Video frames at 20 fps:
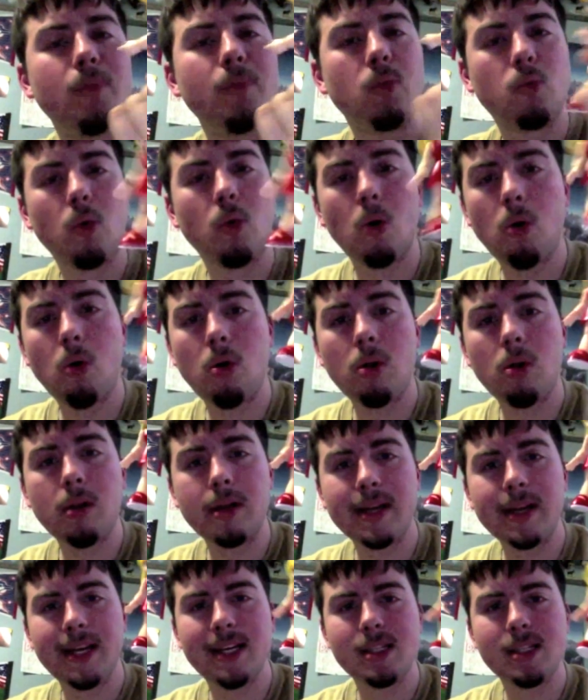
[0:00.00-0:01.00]
Roll
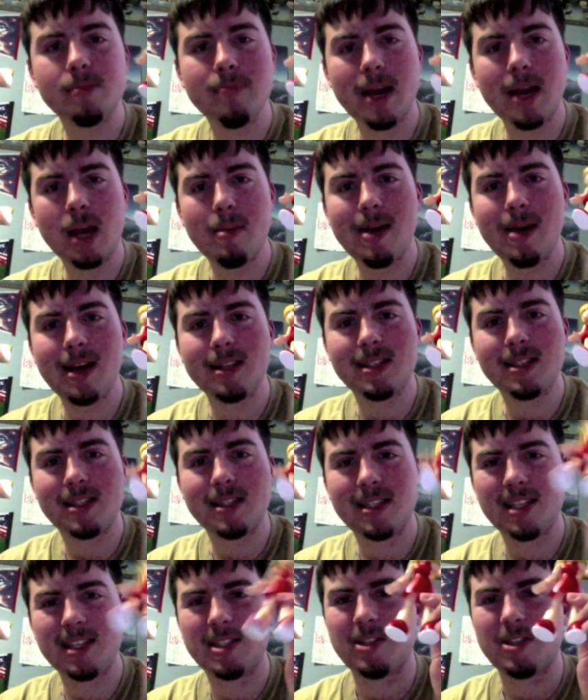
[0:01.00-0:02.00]
is Mega Man's
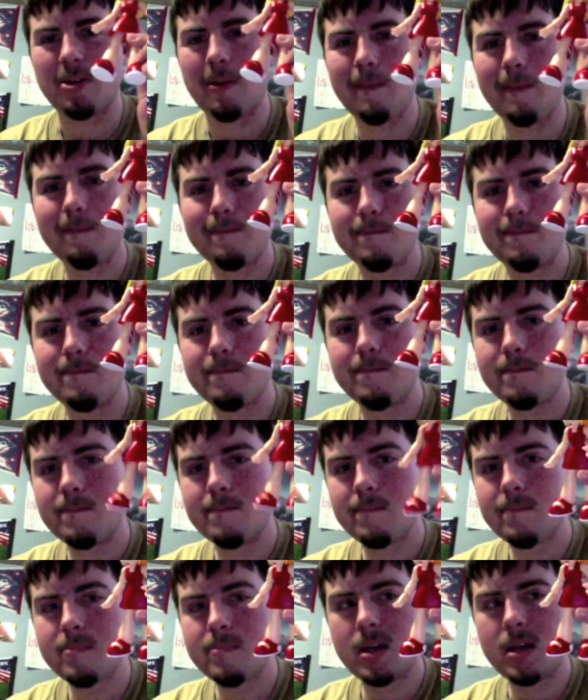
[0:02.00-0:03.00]
sister,
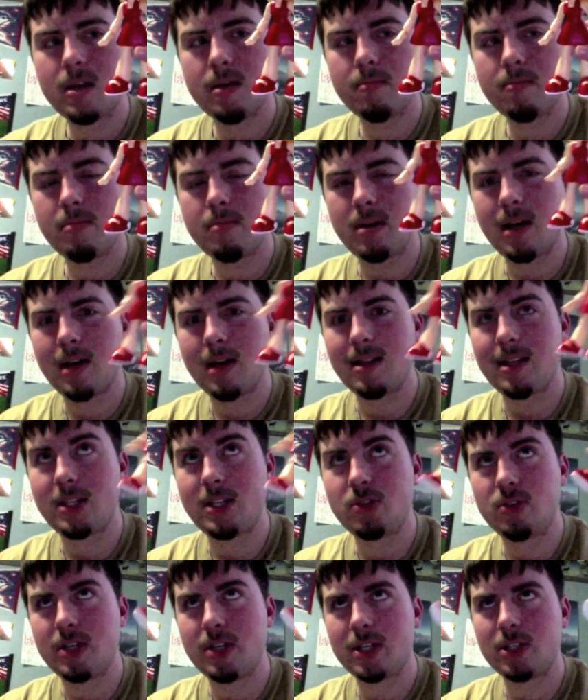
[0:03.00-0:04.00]
but not in the
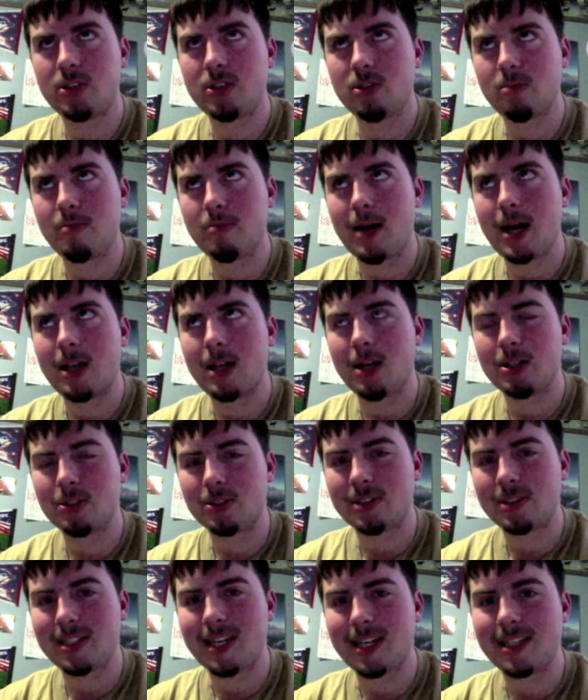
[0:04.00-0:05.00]
traditional biological
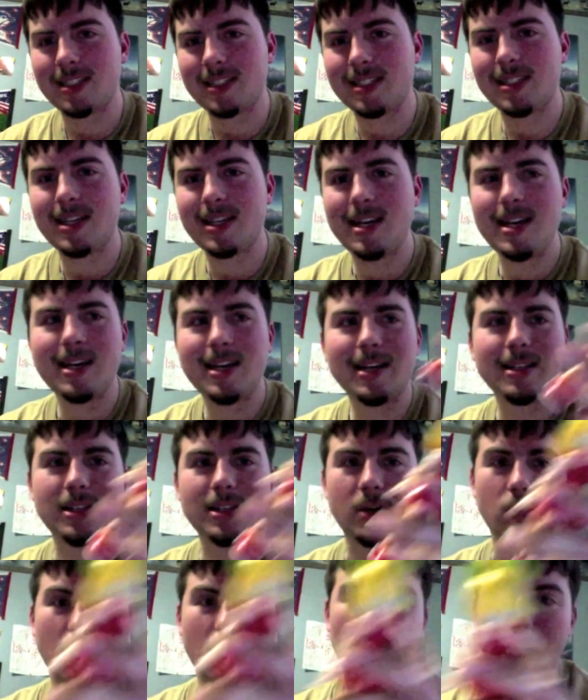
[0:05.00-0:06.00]
sense, because
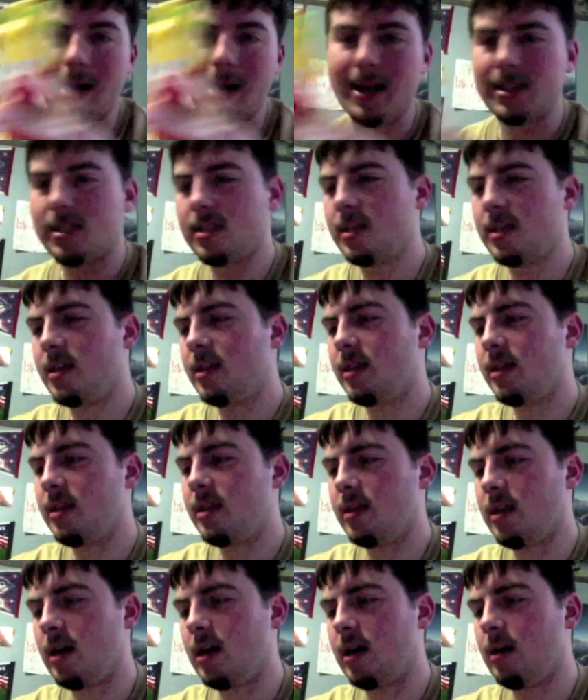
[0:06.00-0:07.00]
they're robots.
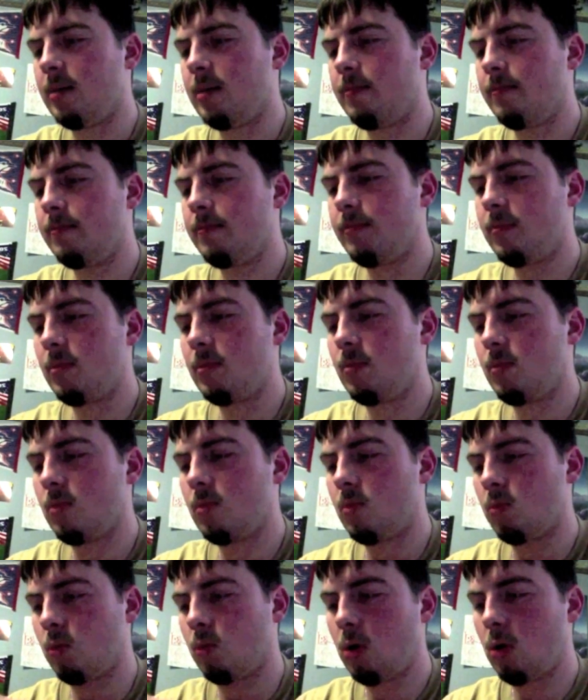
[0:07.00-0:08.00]

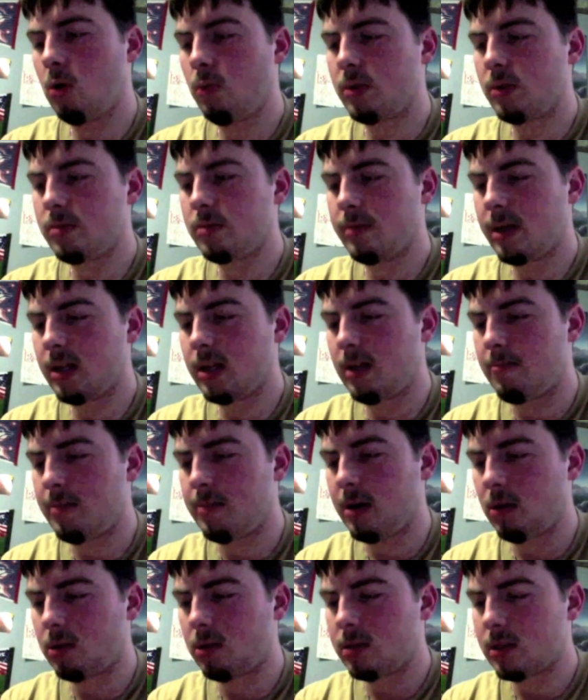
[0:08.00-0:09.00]
Roll was merely
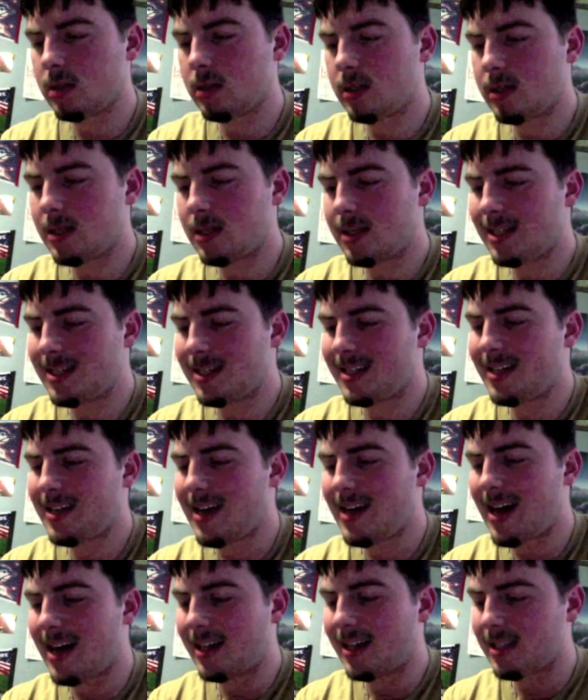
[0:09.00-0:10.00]
built
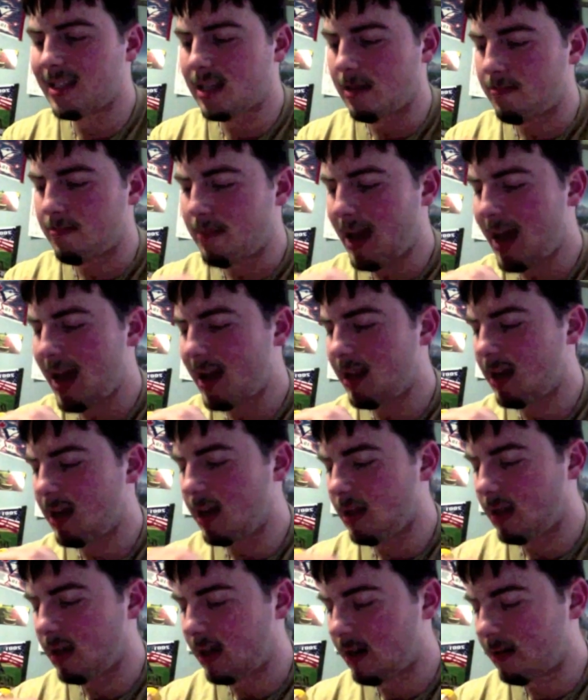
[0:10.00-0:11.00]
as a
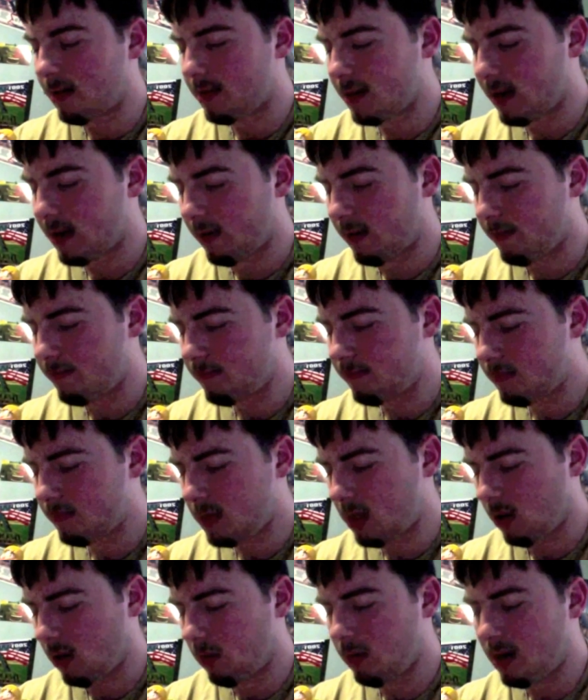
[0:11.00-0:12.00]
companion, like a kind of
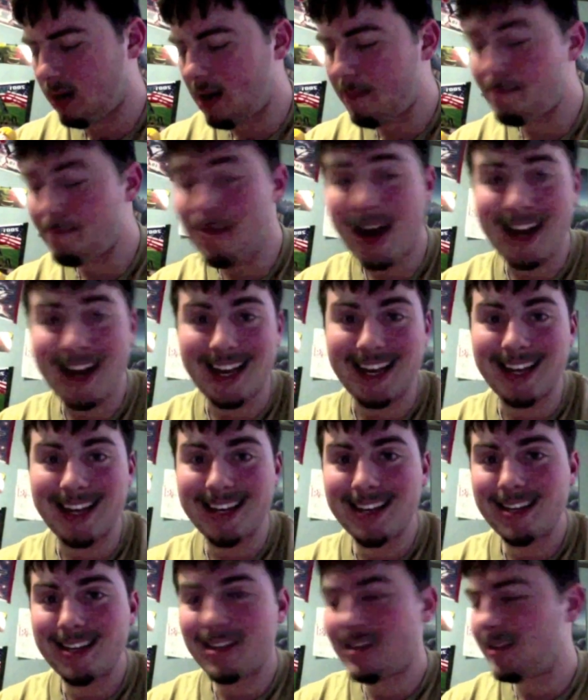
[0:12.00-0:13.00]
a buddy
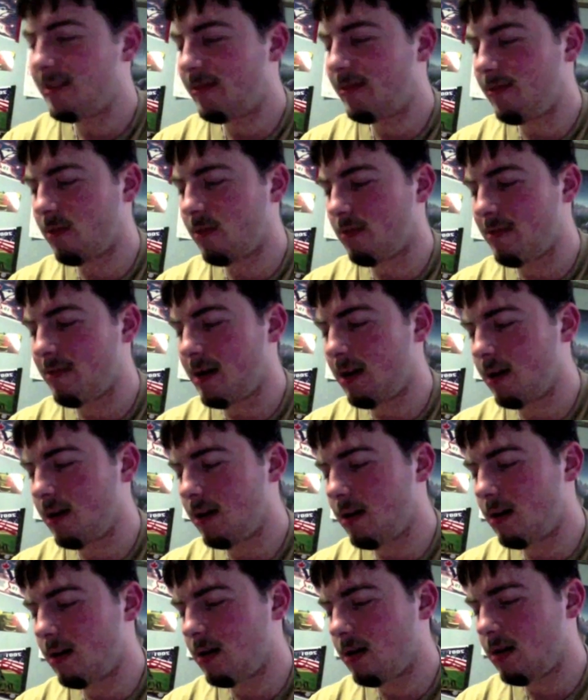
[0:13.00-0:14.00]
for
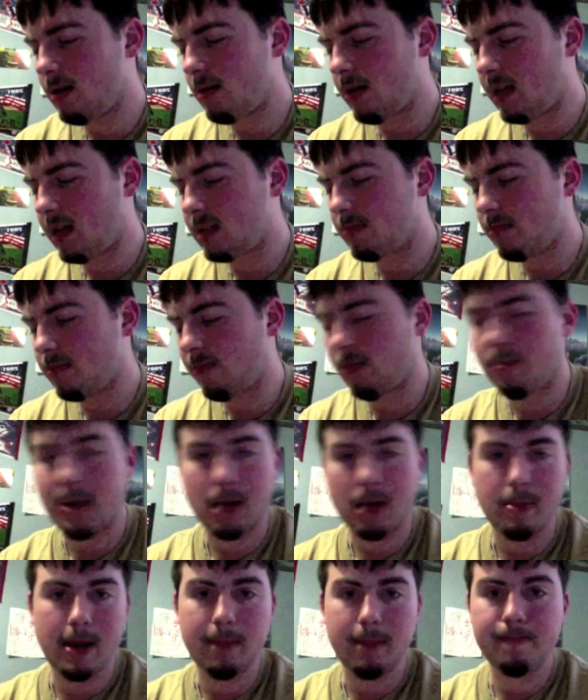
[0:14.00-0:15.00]

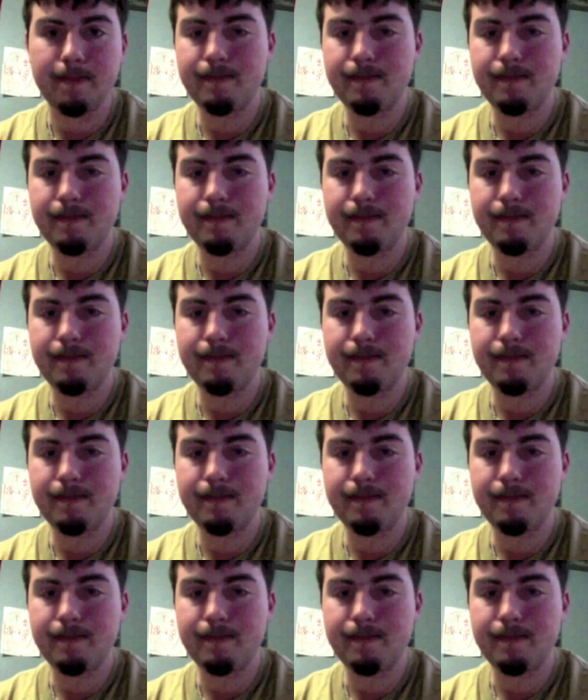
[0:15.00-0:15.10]
Mega Man.